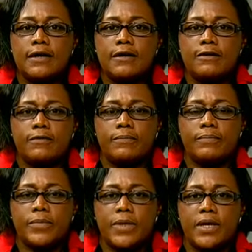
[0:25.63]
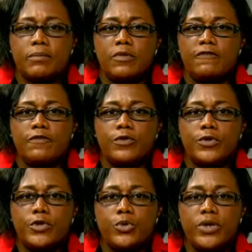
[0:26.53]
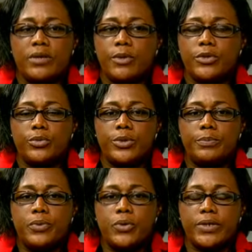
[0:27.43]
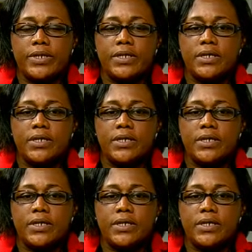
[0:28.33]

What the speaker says: And before knowing about the report,